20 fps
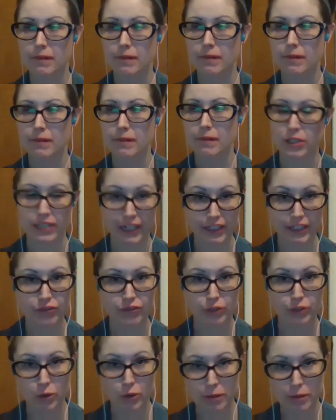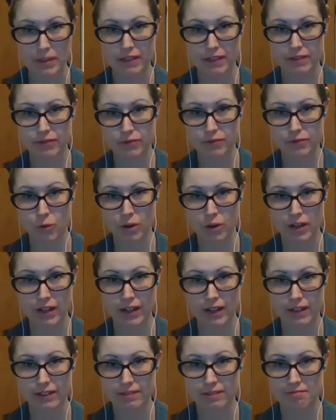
protective equipment for